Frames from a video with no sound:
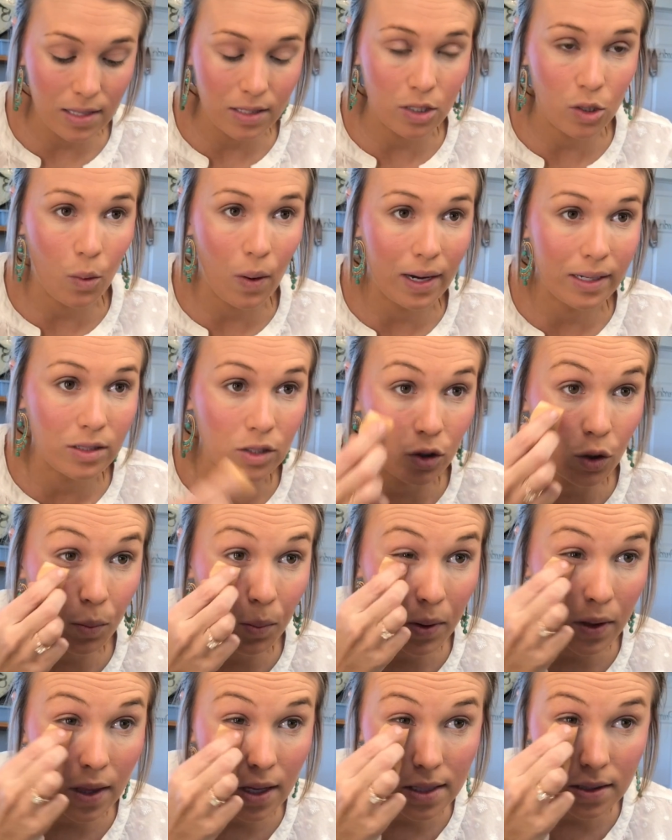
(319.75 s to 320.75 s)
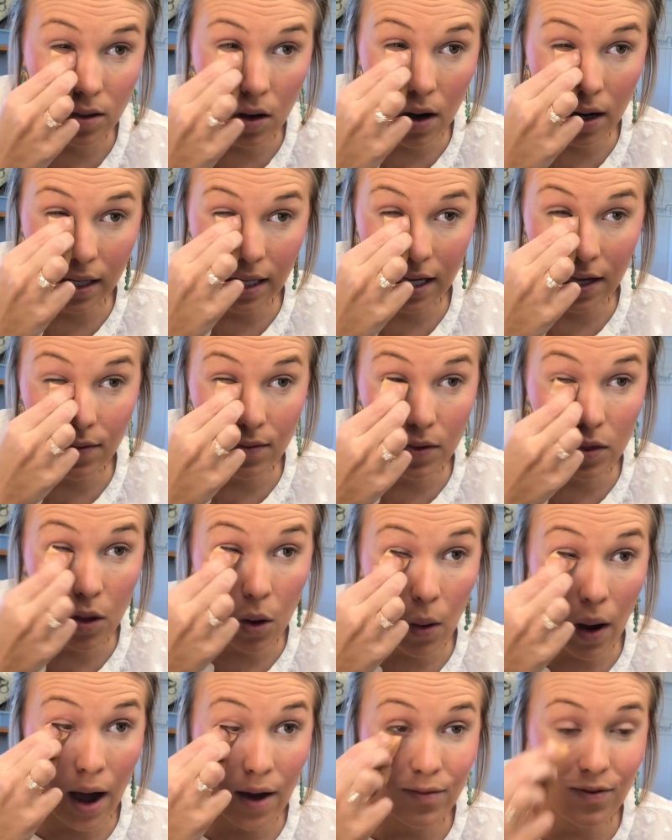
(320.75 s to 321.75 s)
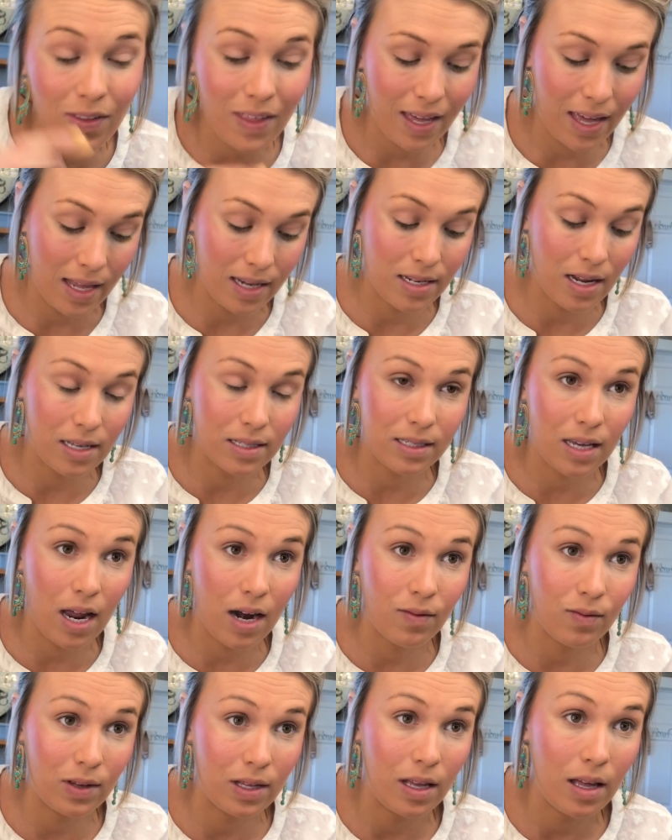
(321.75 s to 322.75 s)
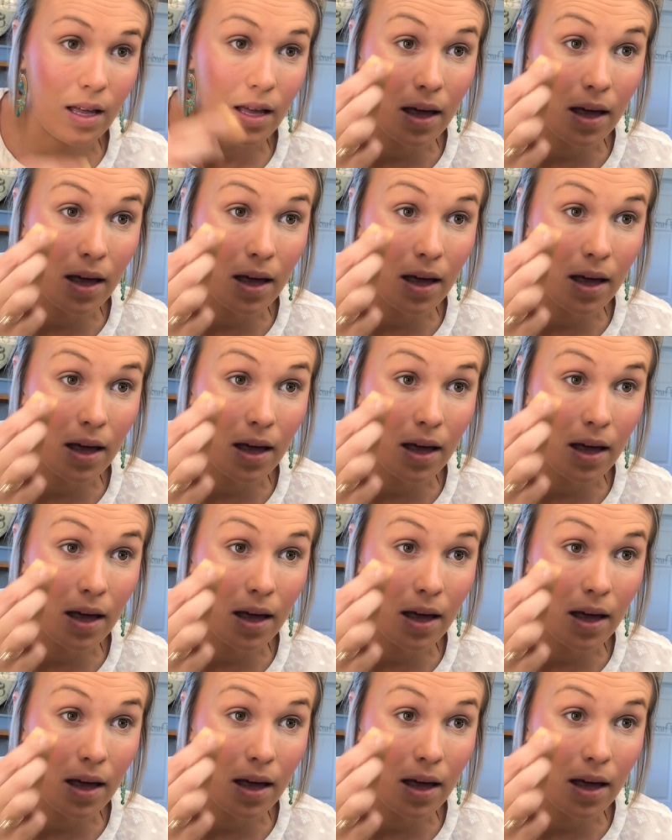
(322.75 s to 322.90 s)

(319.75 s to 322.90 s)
So I do put this on, even though I feel like it does kind of